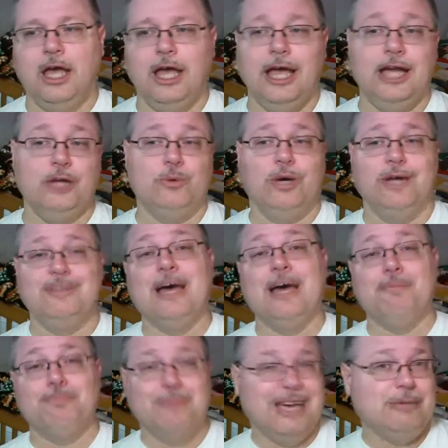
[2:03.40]
anyway, that
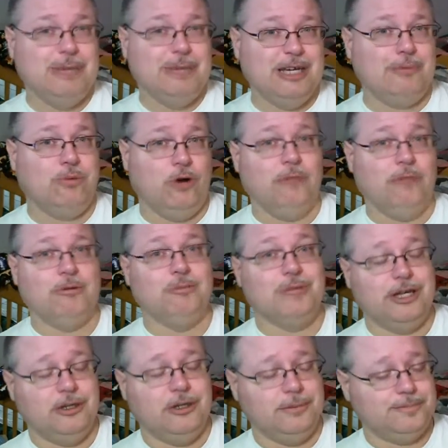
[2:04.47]
may be a problem
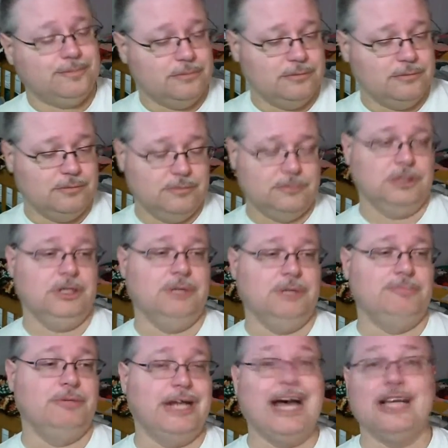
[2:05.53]
later. Uh,
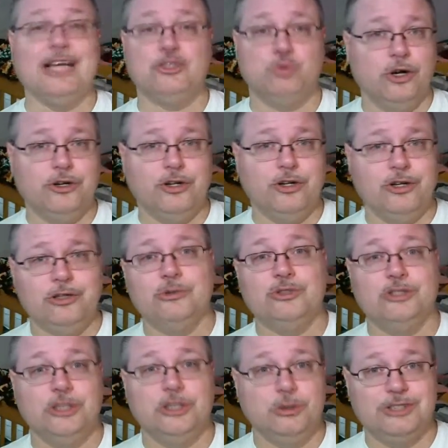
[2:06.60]
but I swear to you, as
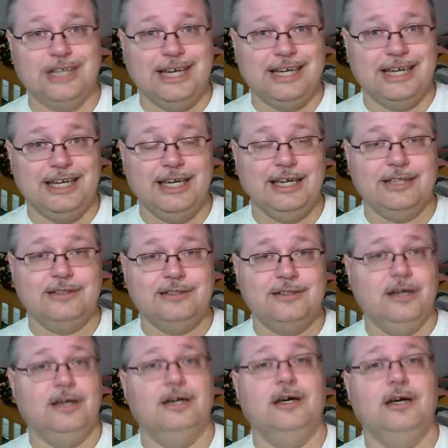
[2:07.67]
soon as I get,
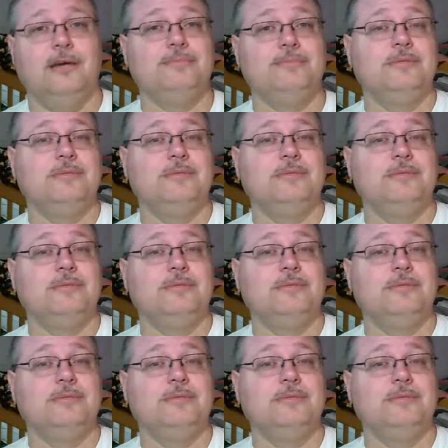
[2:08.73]
uh,